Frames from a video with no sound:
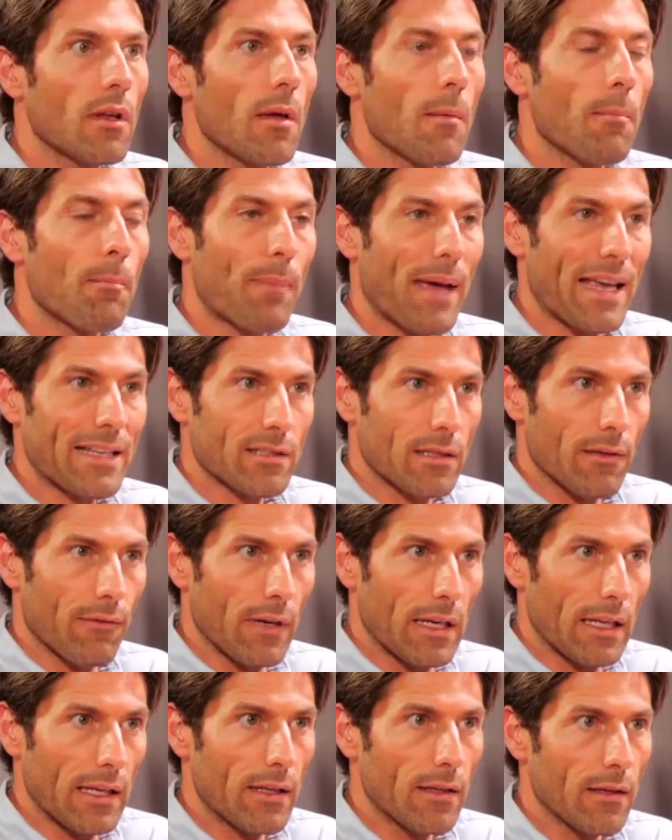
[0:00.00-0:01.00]

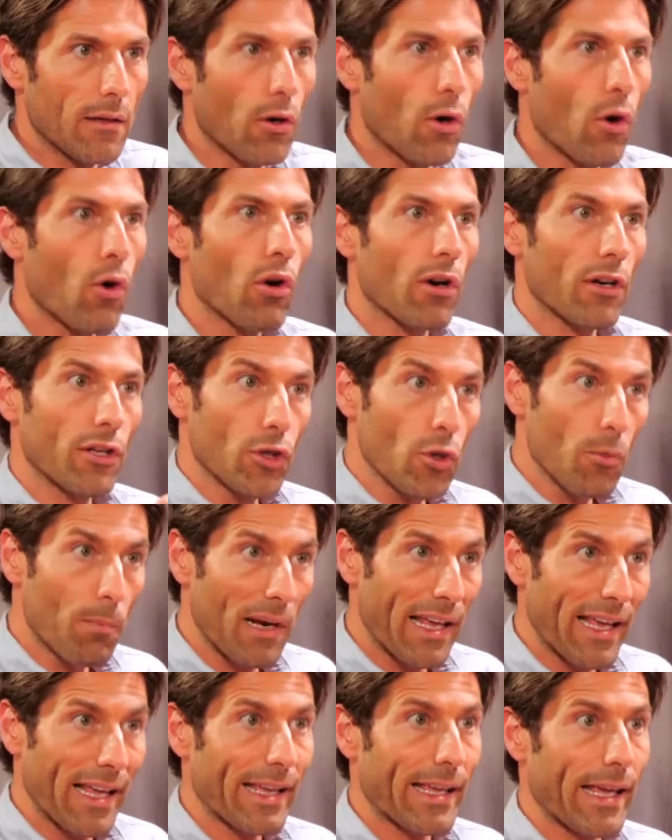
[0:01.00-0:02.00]
passively, or
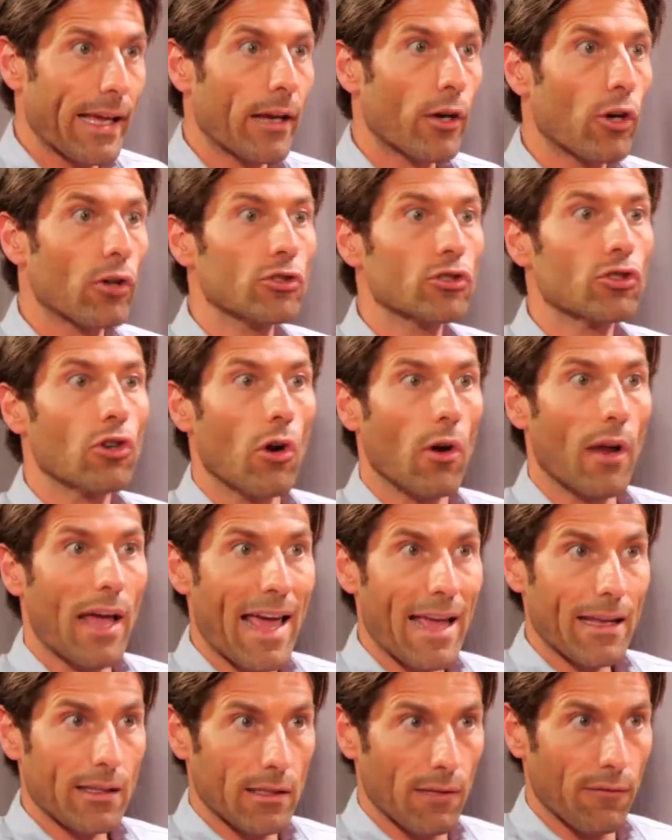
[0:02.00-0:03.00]
YOUPLAY can control
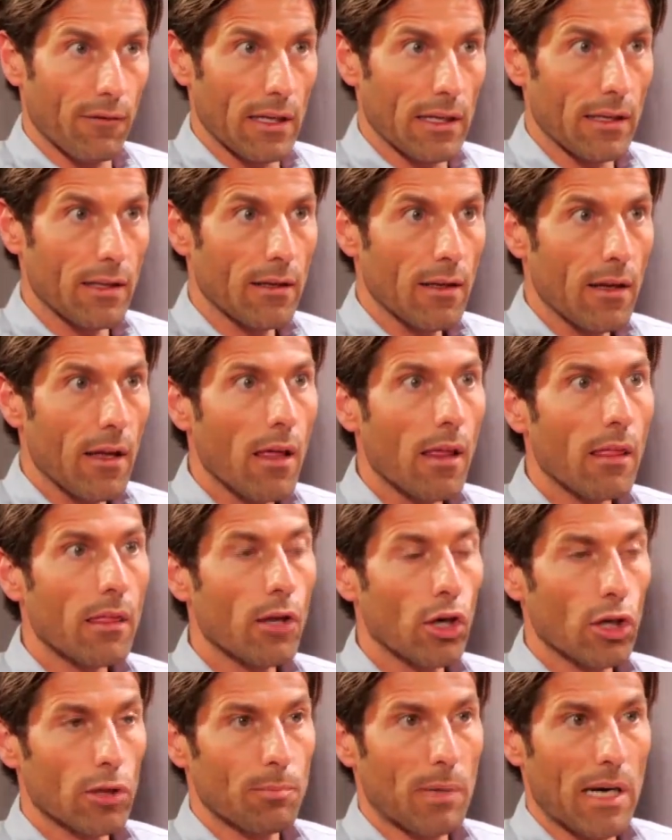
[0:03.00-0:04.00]
actively
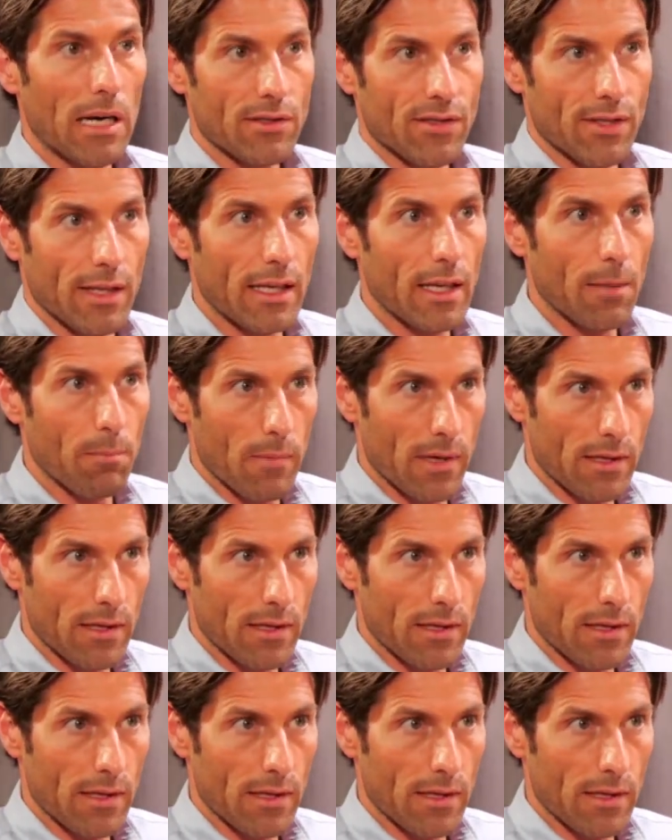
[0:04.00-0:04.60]
third parts equipment.